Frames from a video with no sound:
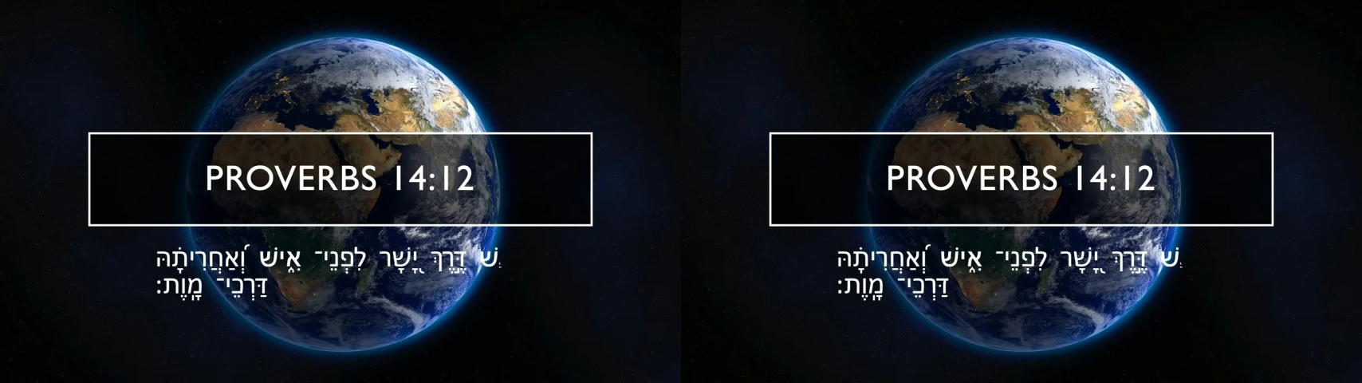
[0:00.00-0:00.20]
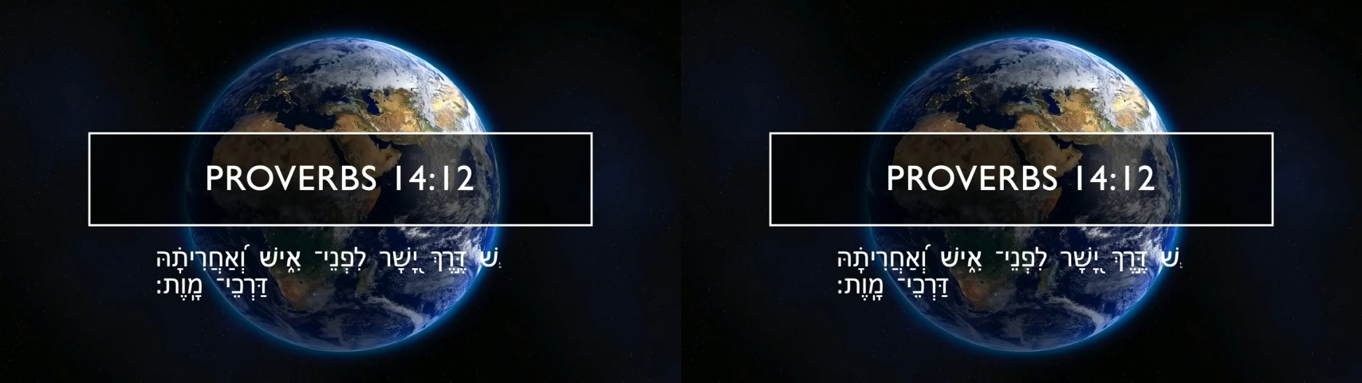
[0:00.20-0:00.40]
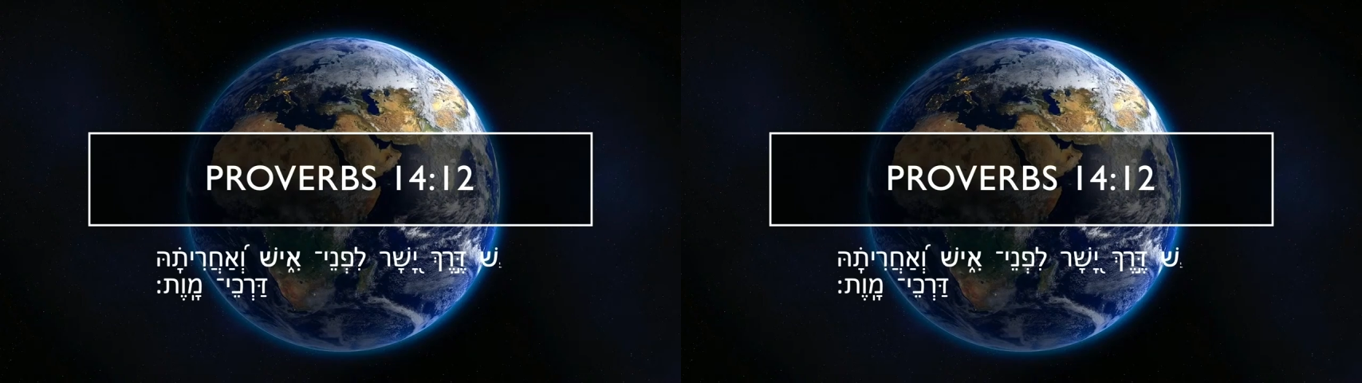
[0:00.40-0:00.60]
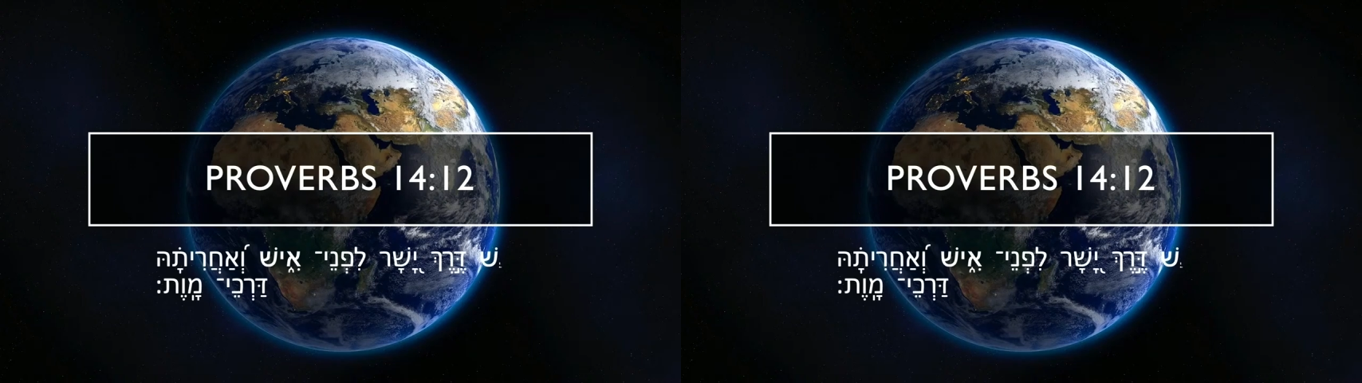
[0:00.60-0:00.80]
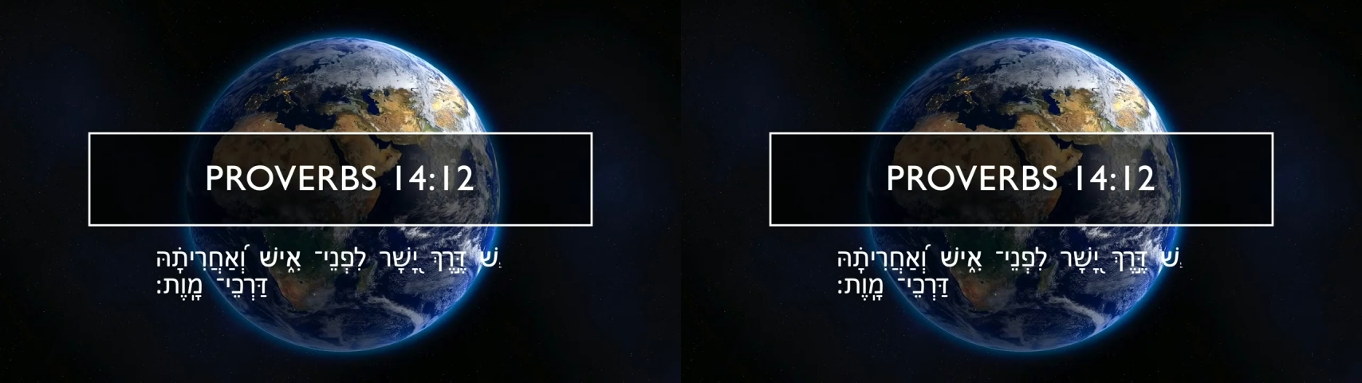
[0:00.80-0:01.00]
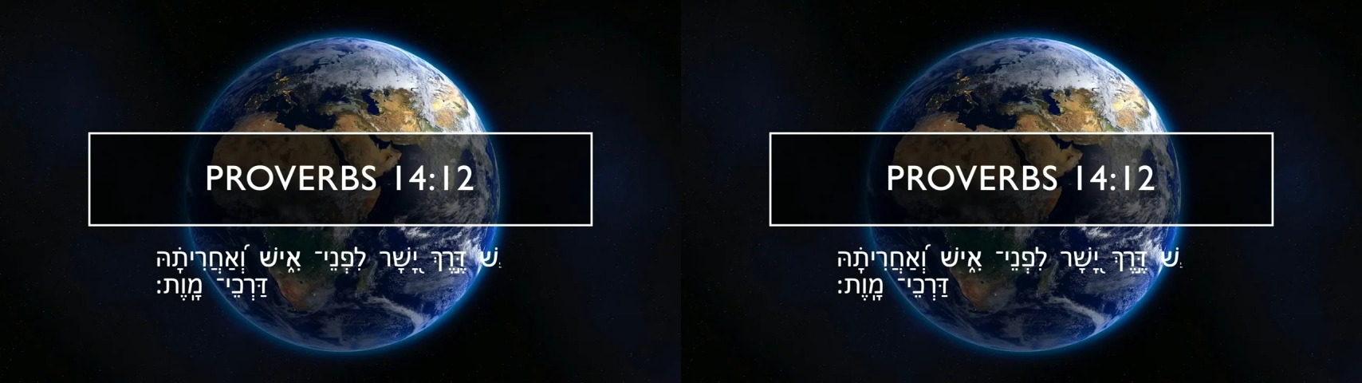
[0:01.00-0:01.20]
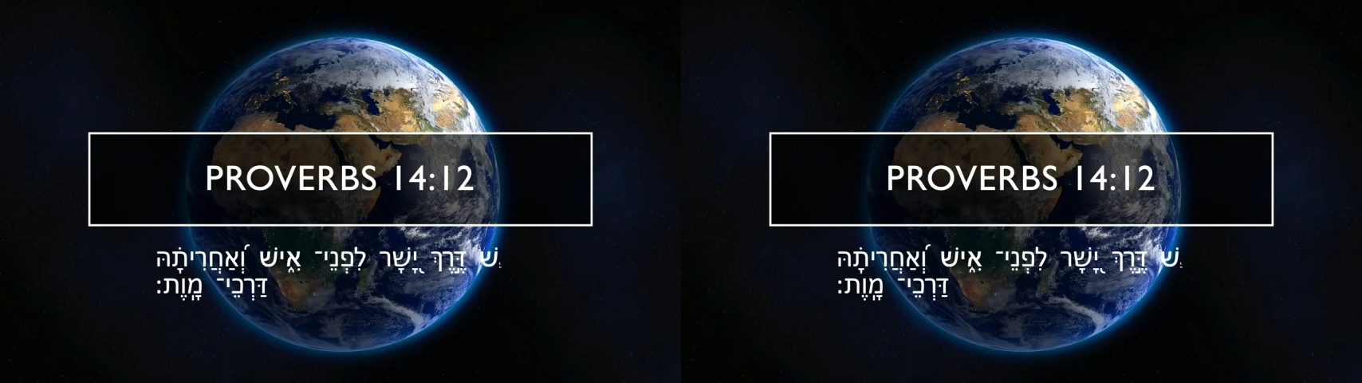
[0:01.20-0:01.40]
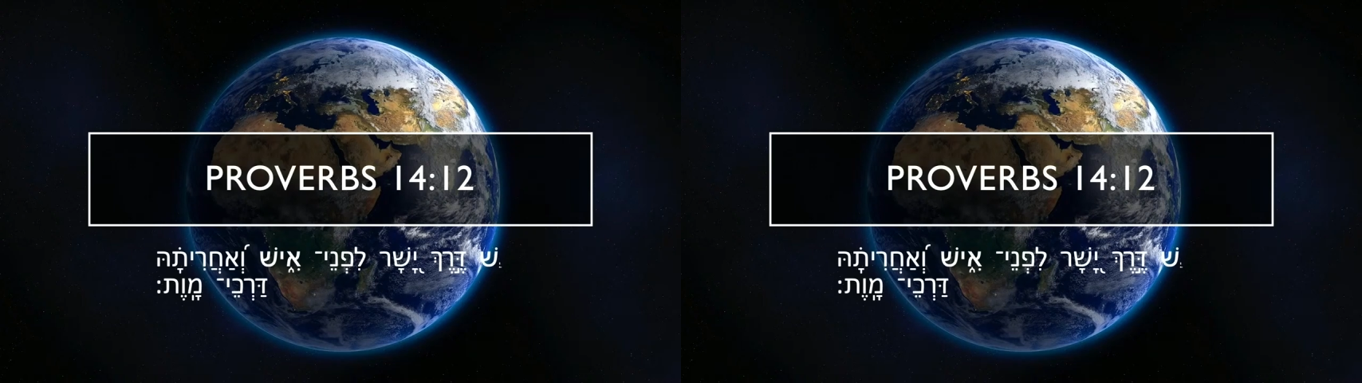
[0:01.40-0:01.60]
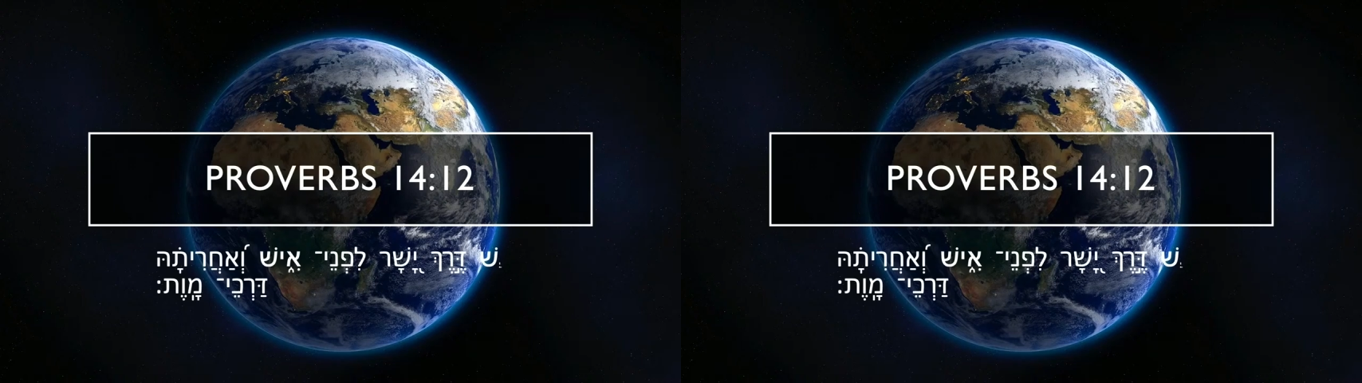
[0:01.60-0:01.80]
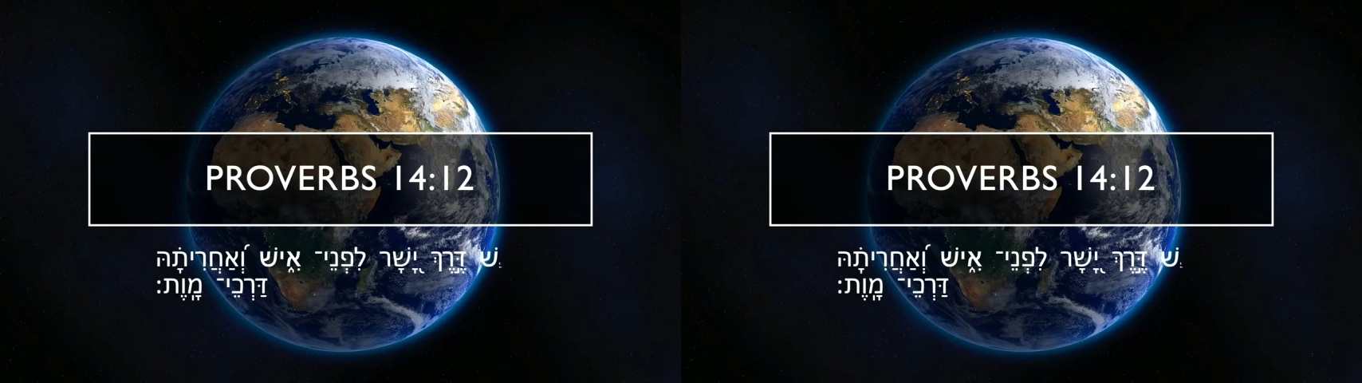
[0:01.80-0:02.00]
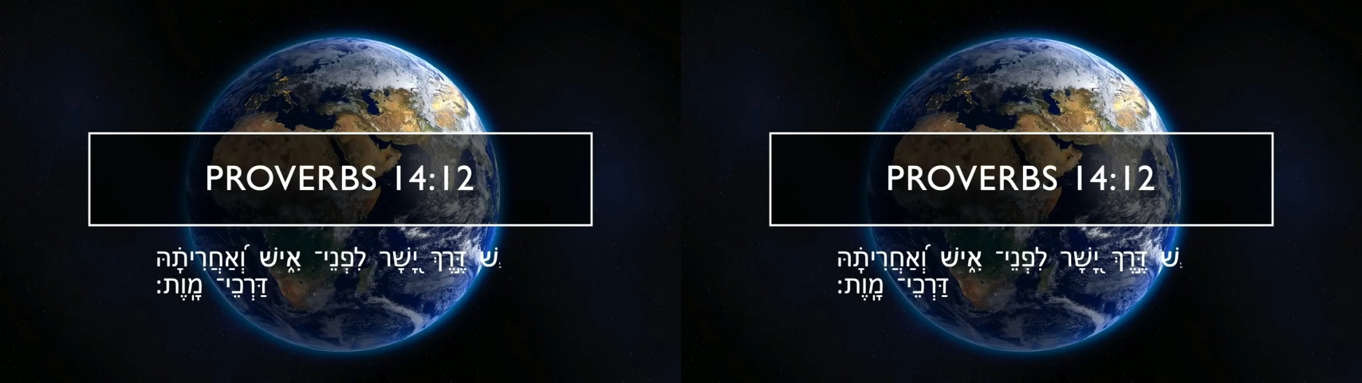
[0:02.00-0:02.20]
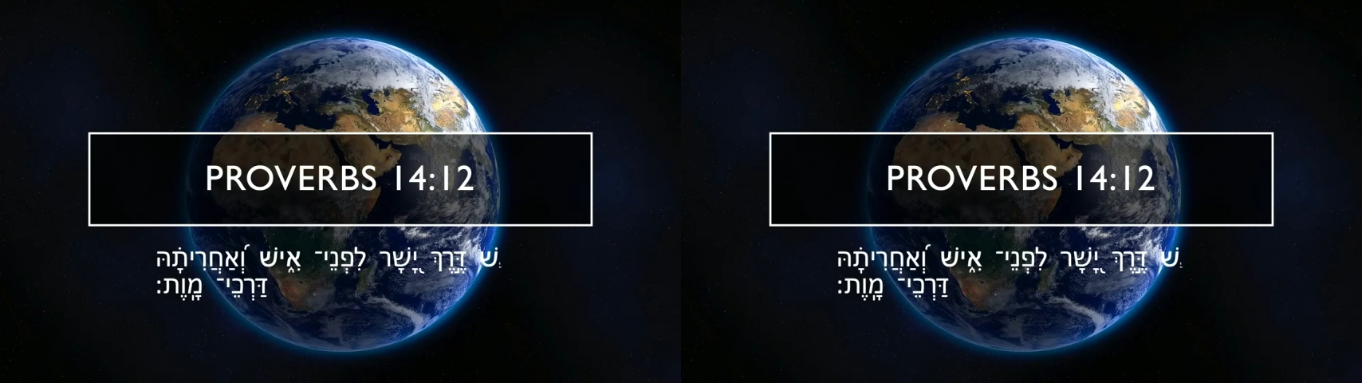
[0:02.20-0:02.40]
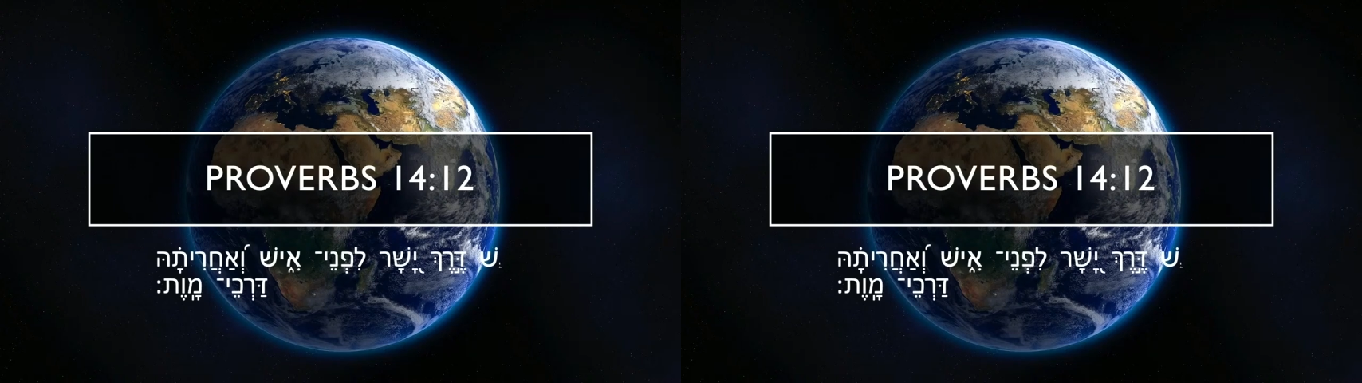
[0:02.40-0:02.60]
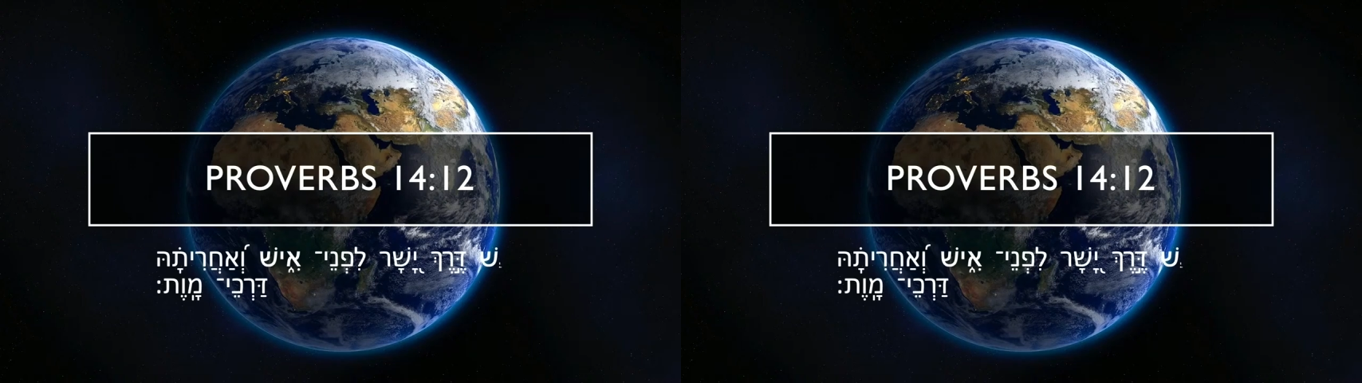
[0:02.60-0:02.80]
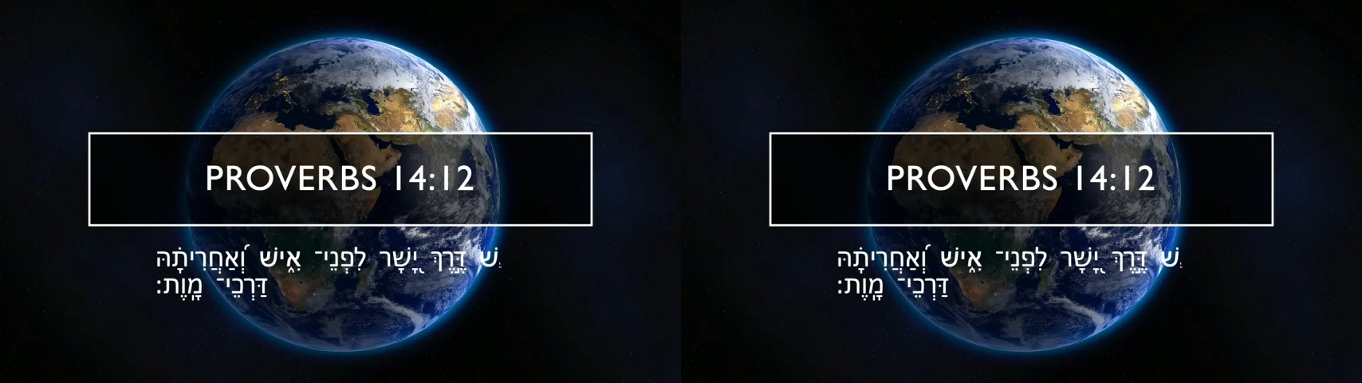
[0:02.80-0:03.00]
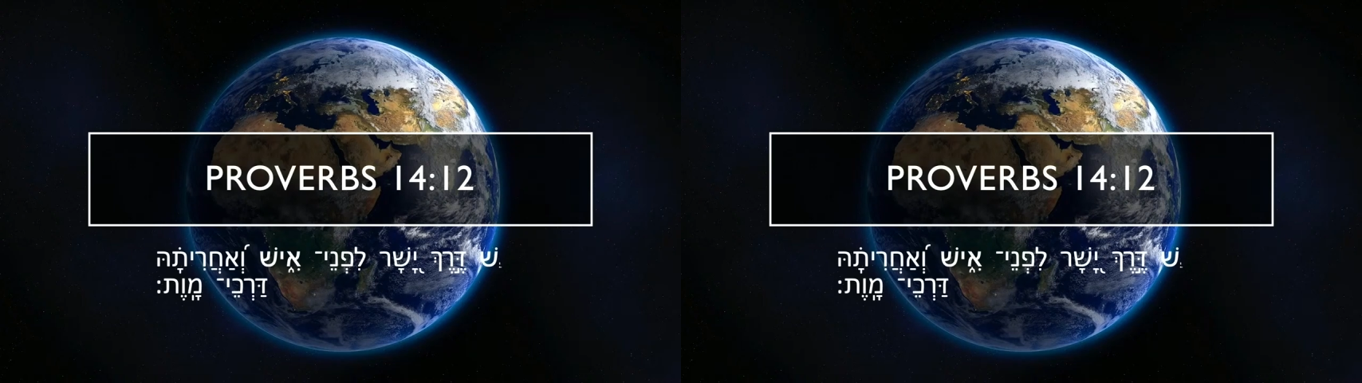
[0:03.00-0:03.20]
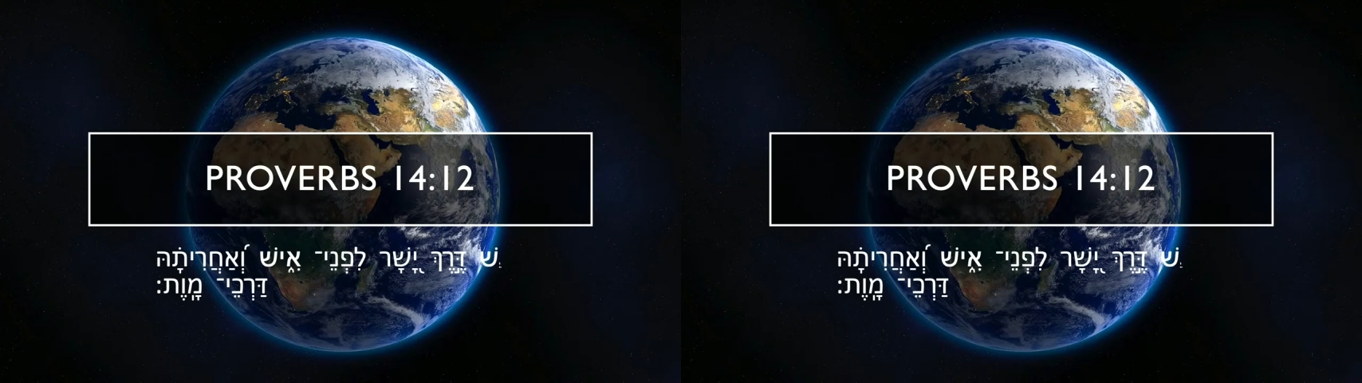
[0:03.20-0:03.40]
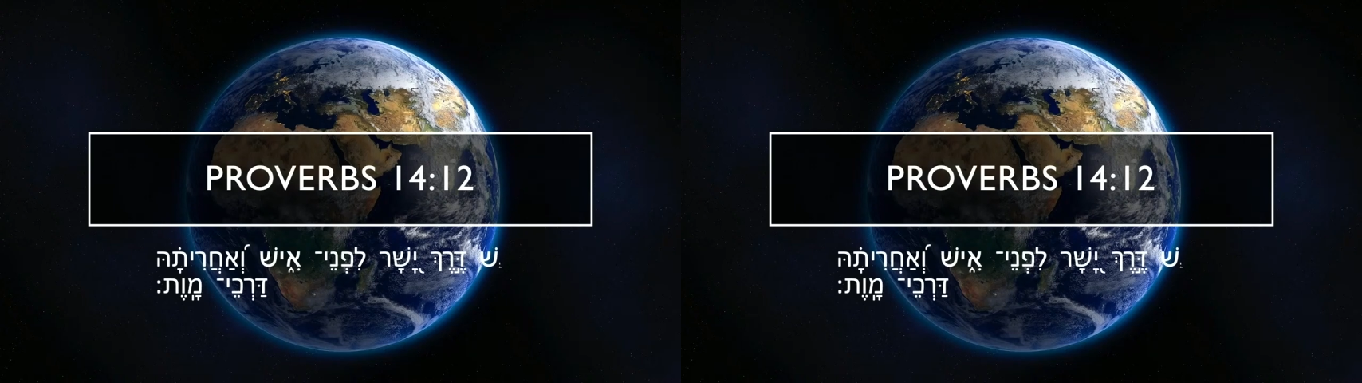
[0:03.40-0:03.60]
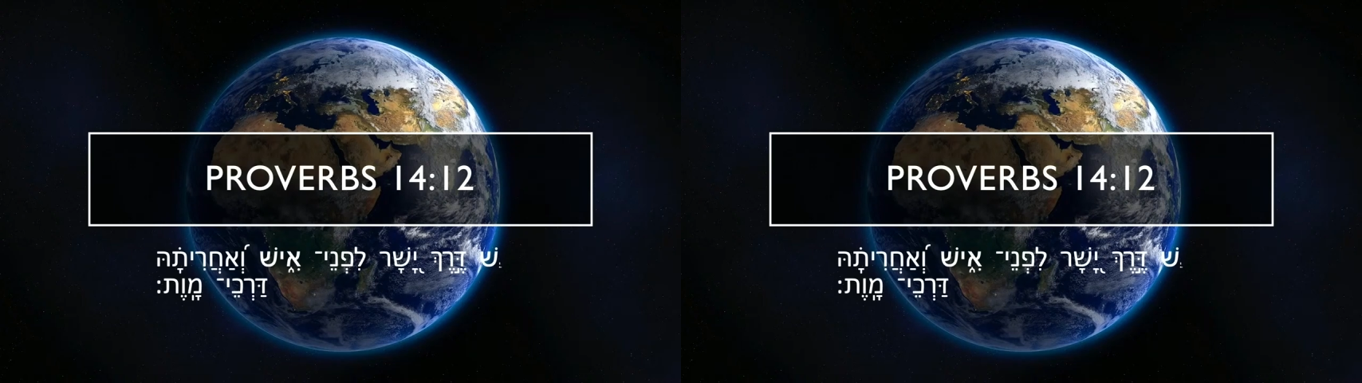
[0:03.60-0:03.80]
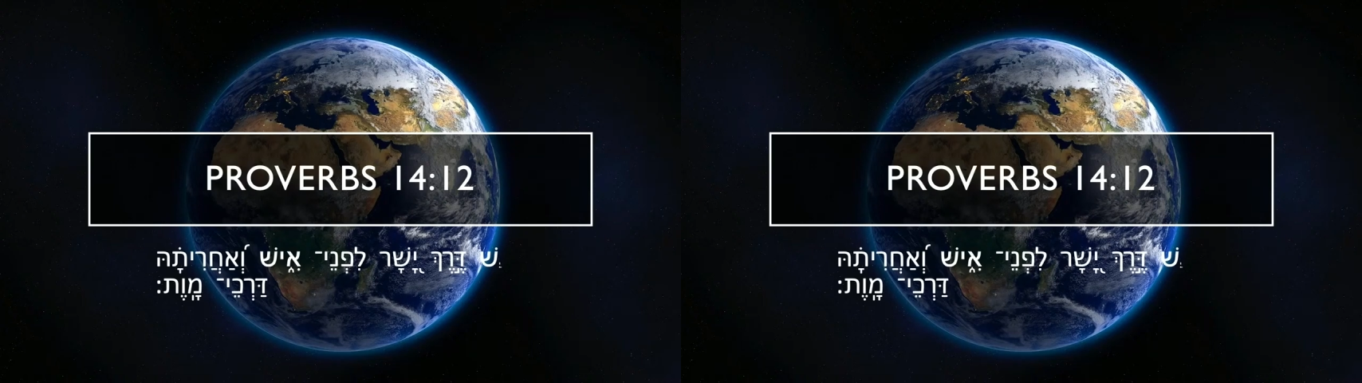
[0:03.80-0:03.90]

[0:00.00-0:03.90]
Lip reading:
No face is visible, so there are no lips to read.